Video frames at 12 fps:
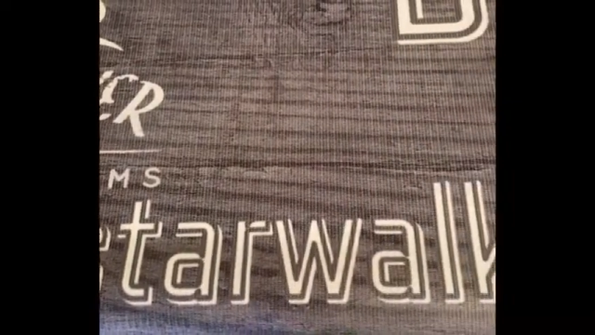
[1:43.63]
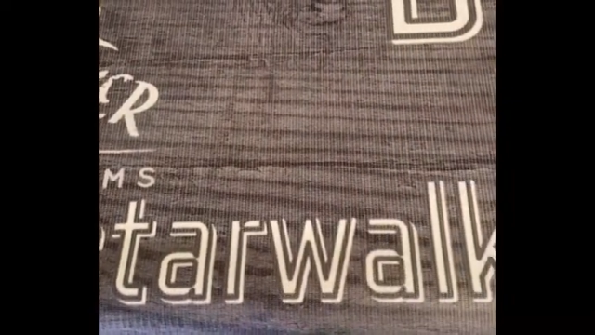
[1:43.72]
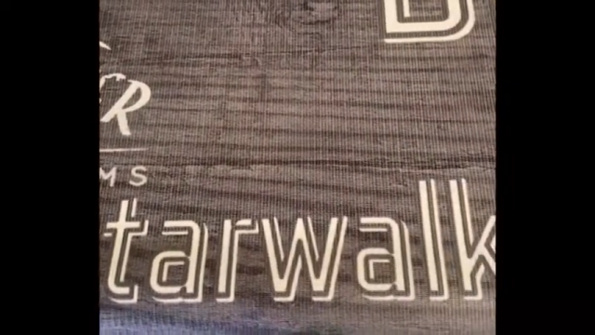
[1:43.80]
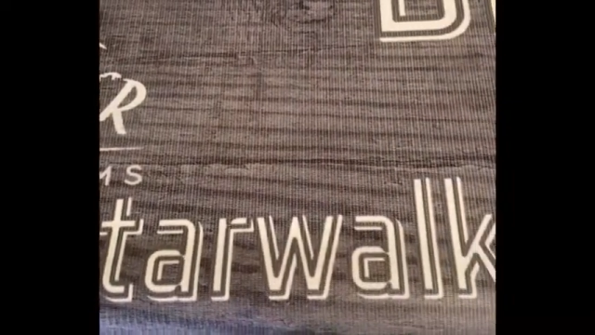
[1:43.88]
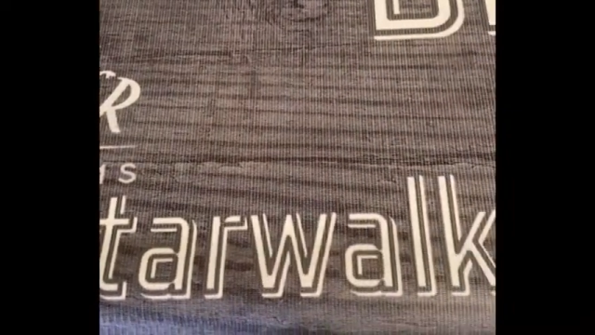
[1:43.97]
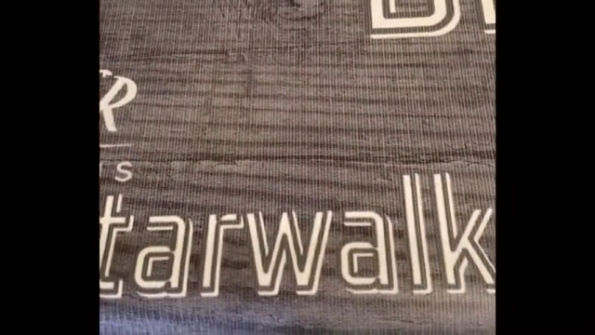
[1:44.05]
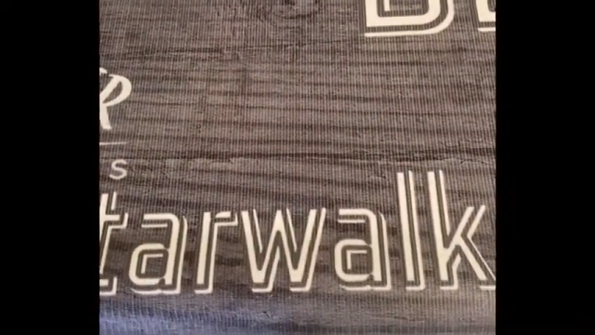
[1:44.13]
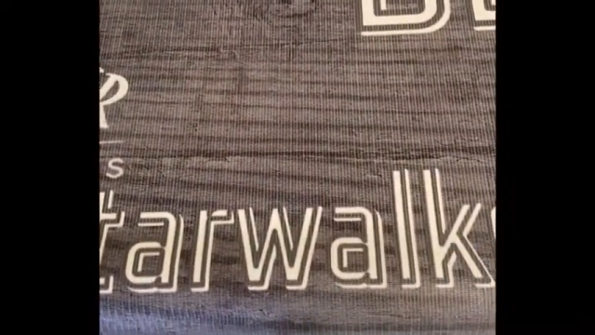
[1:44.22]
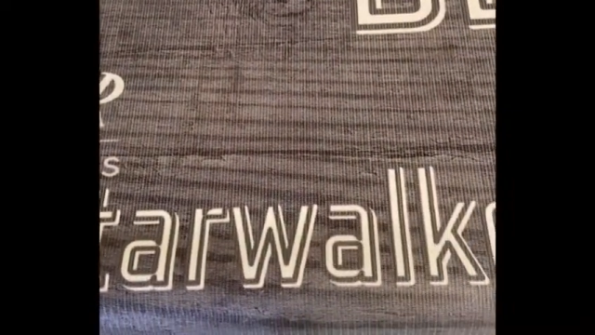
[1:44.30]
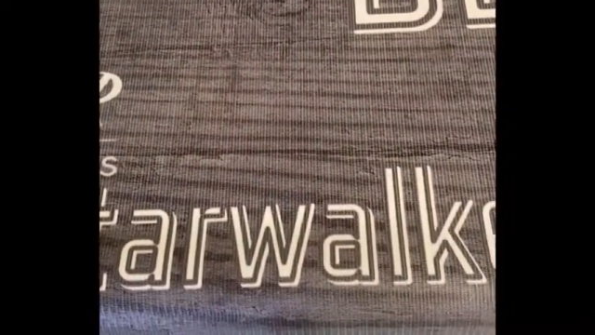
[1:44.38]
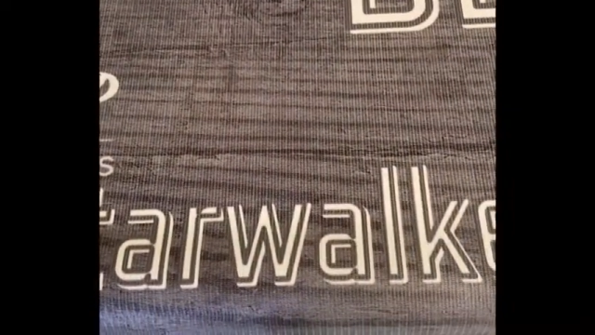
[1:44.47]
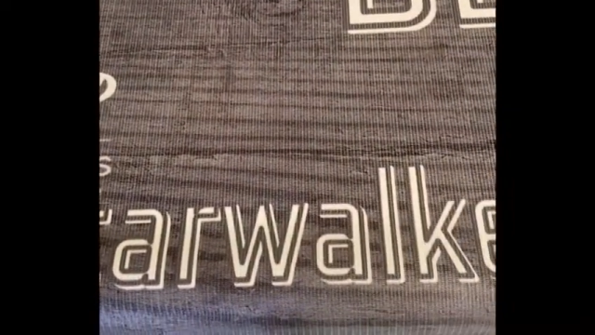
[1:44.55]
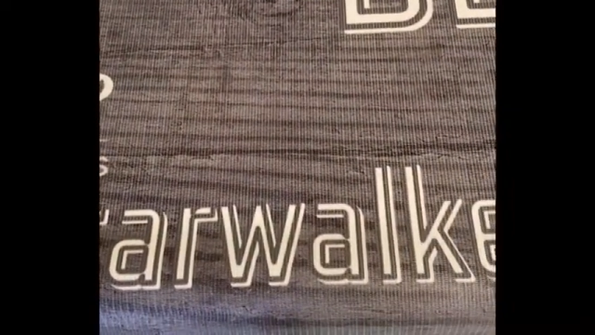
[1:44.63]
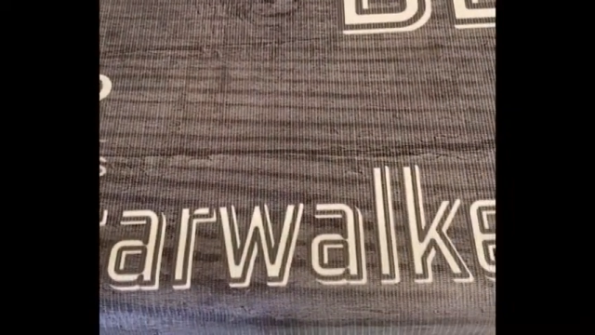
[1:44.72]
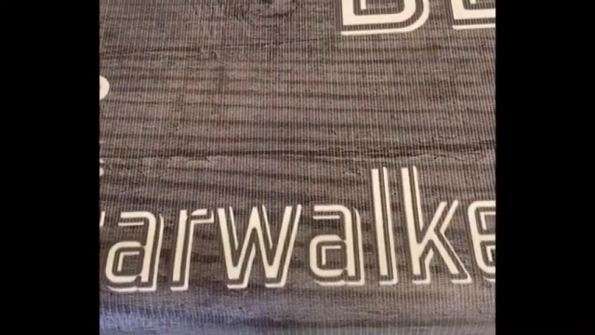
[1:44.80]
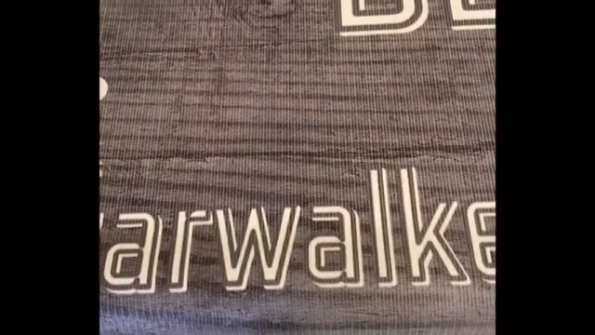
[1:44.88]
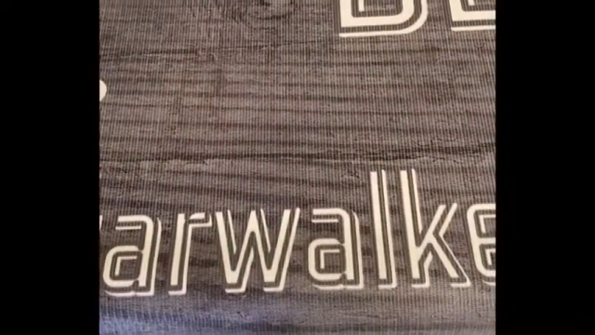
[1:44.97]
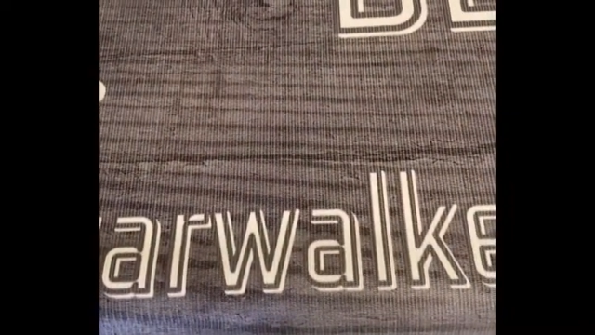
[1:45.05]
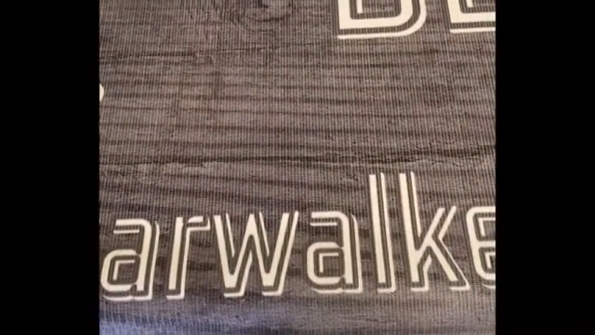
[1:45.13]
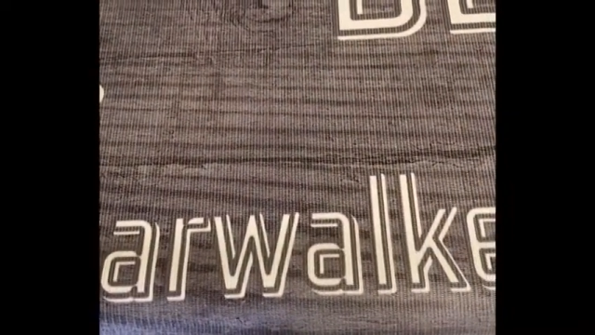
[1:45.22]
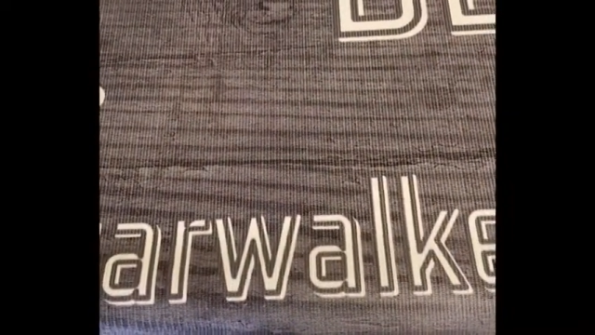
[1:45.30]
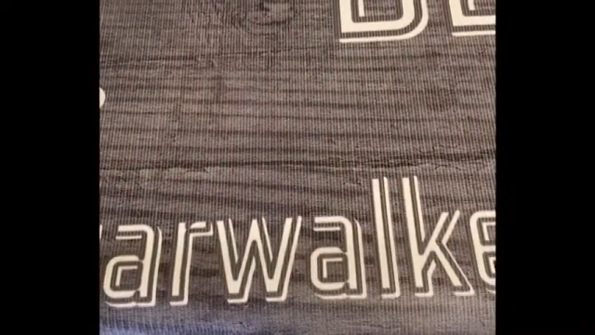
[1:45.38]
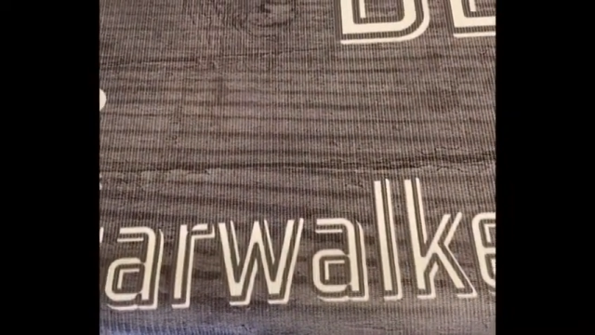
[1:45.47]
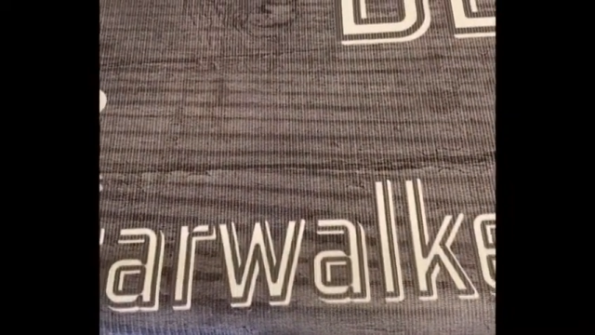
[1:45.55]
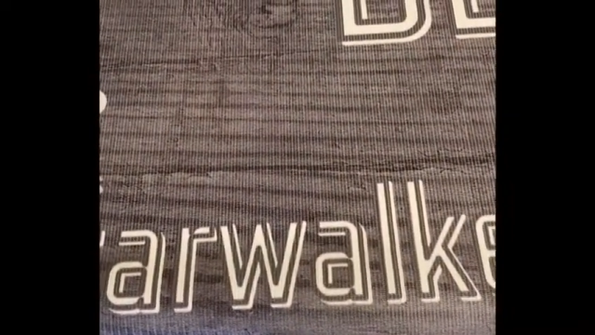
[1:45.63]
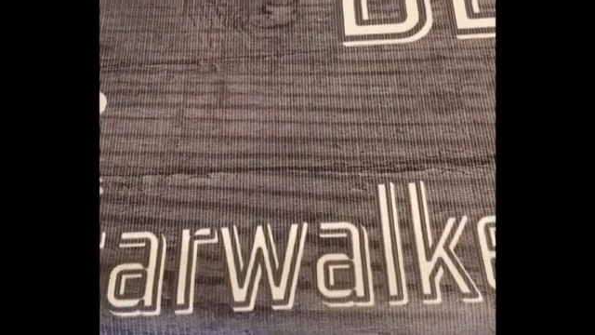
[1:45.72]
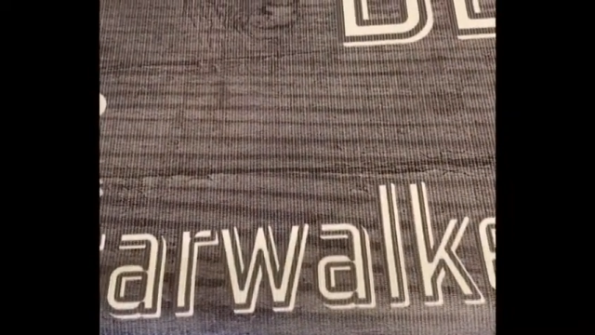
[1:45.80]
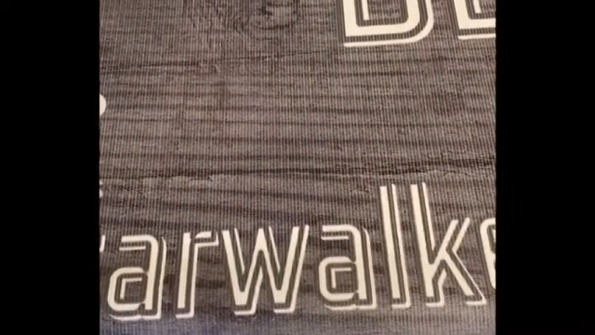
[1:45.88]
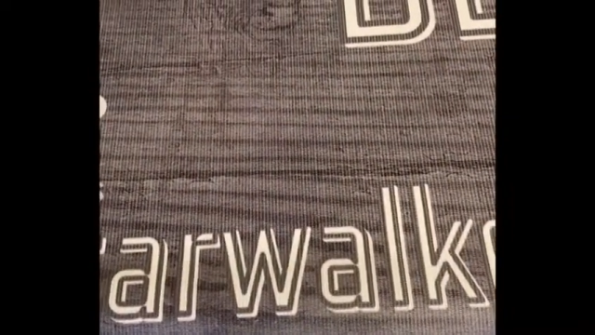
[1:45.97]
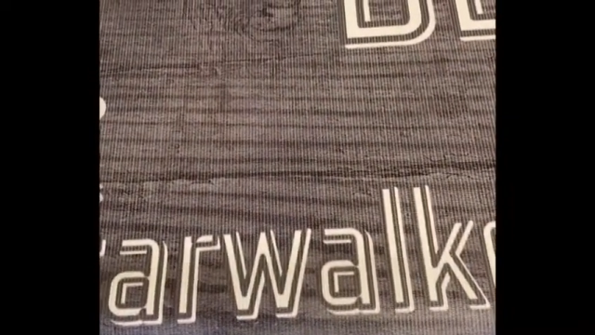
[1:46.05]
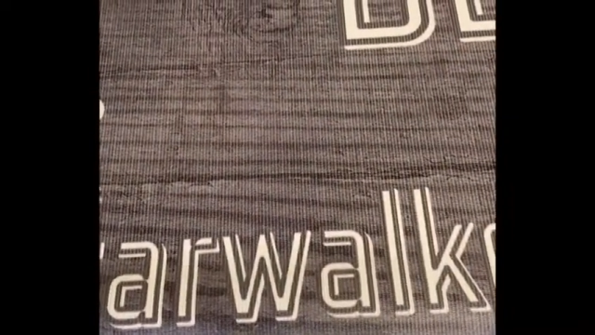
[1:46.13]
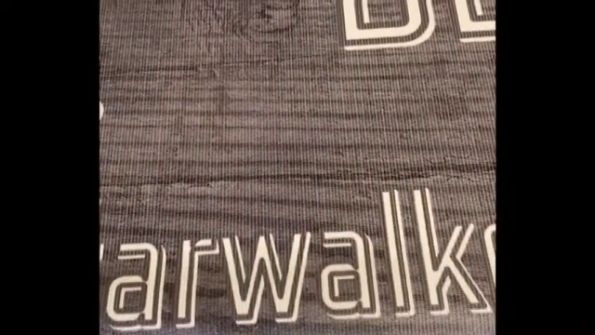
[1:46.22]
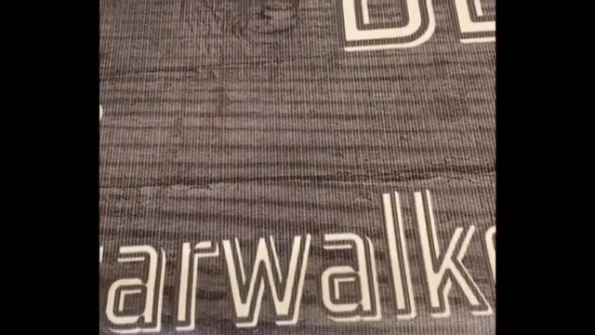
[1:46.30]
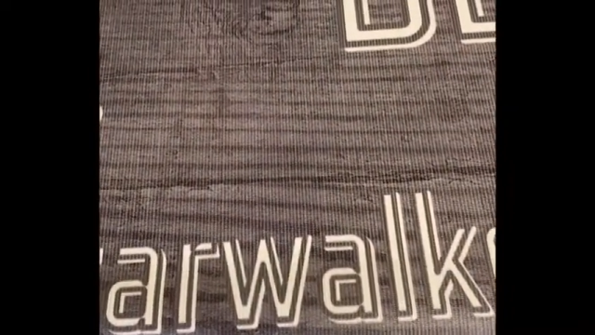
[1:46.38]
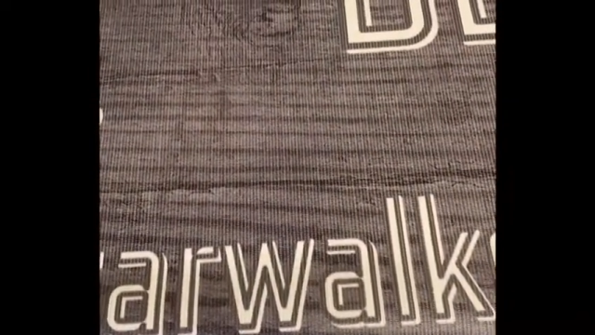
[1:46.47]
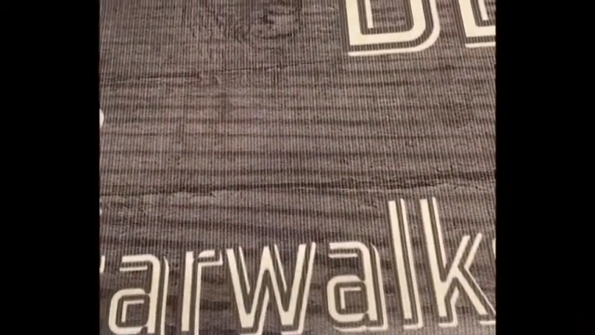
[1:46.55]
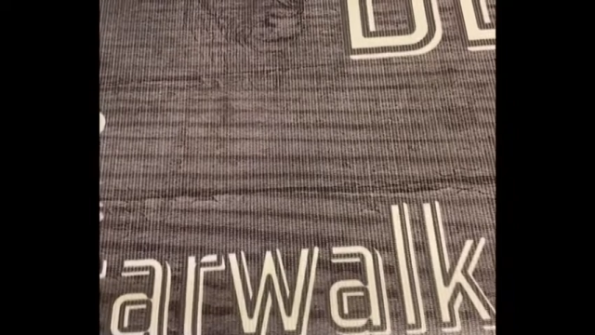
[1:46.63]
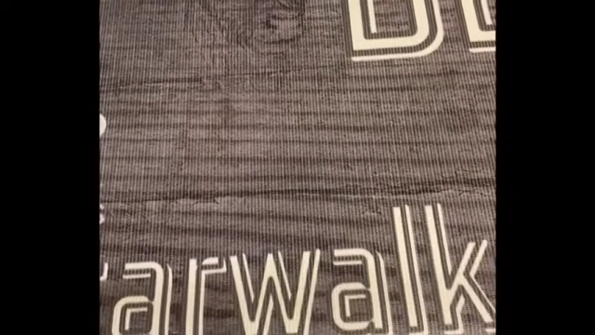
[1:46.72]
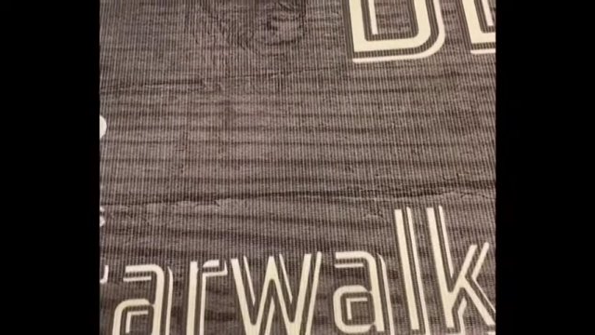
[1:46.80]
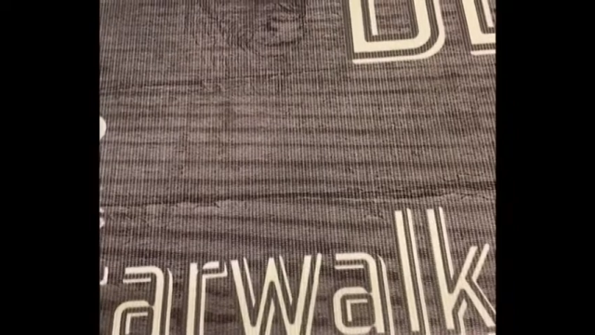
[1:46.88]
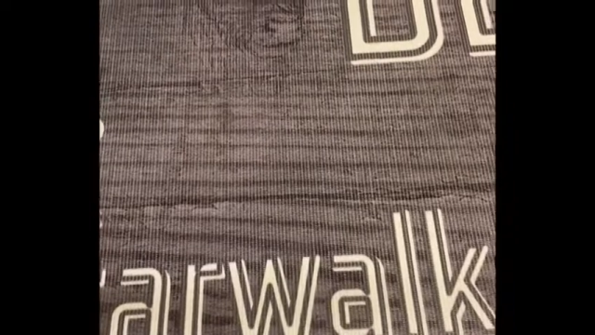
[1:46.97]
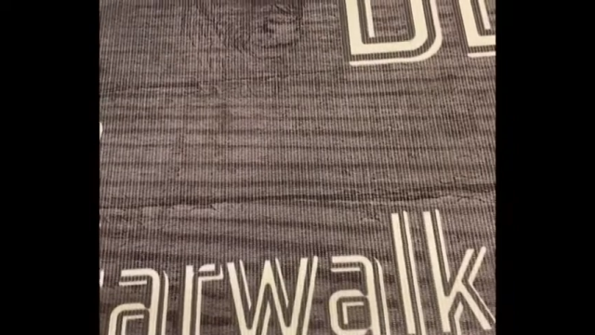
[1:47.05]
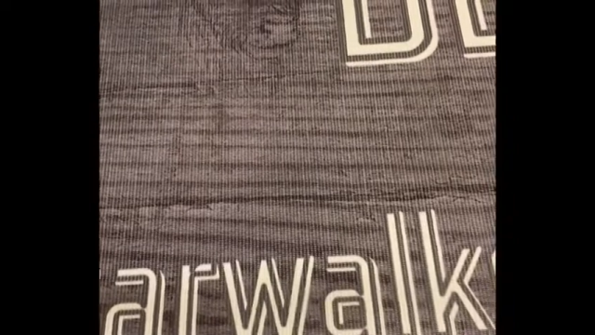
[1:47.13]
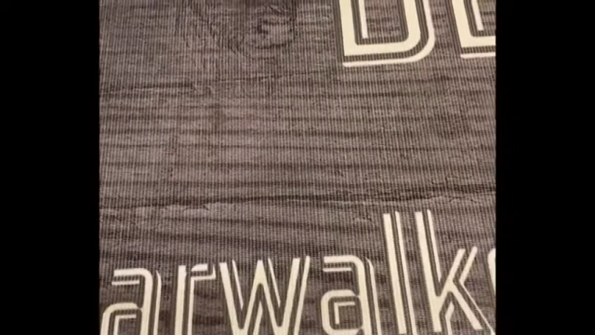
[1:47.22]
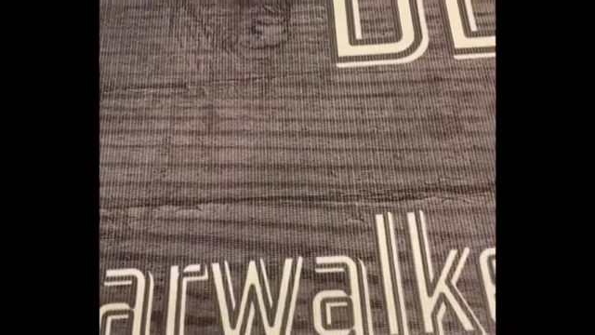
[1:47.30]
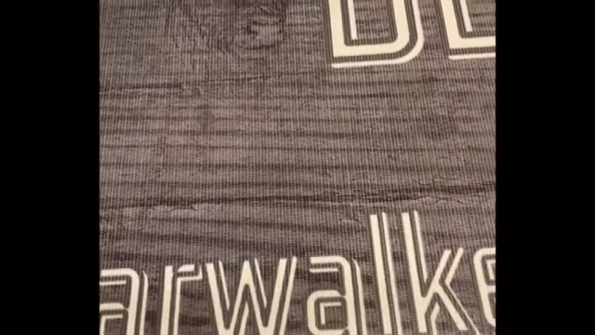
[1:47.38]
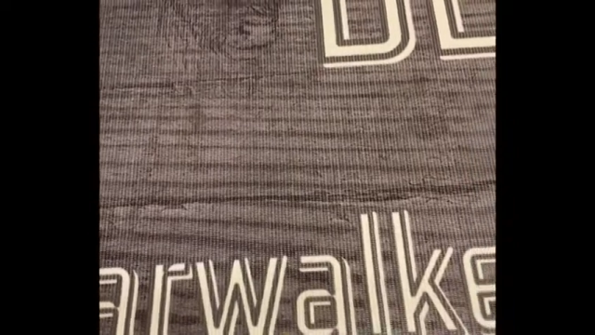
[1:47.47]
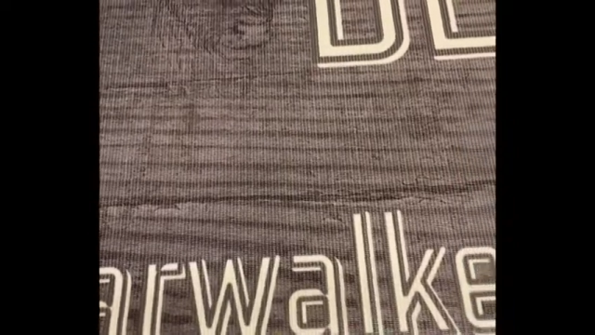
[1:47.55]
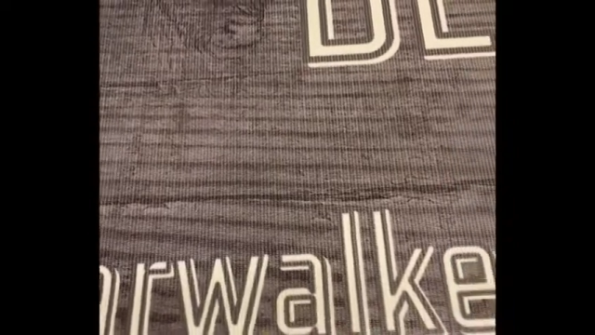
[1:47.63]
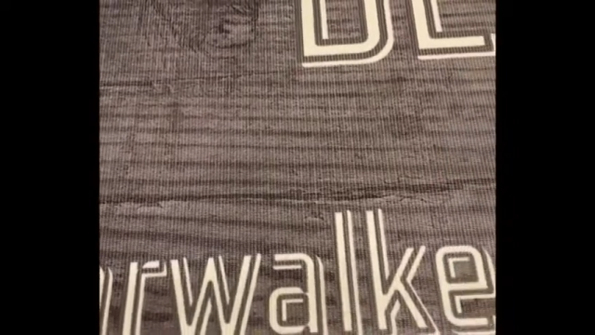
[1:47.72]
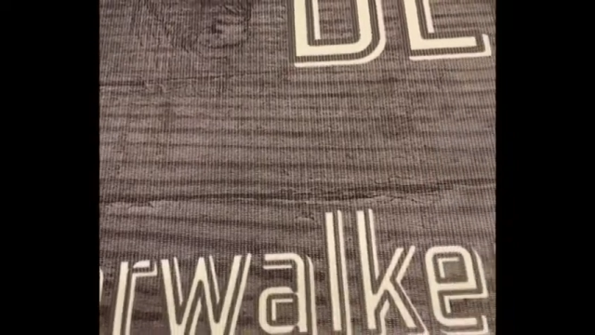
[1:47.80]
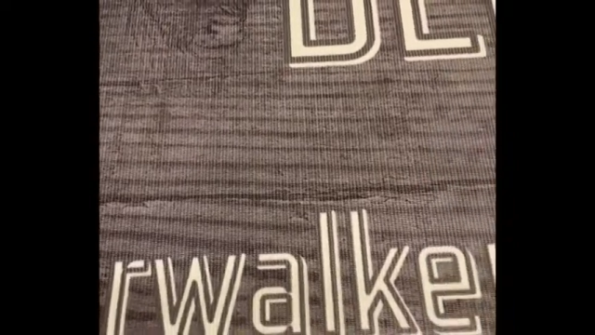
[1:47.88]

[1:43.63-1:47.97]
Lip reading: Nobody's mouth can be seen.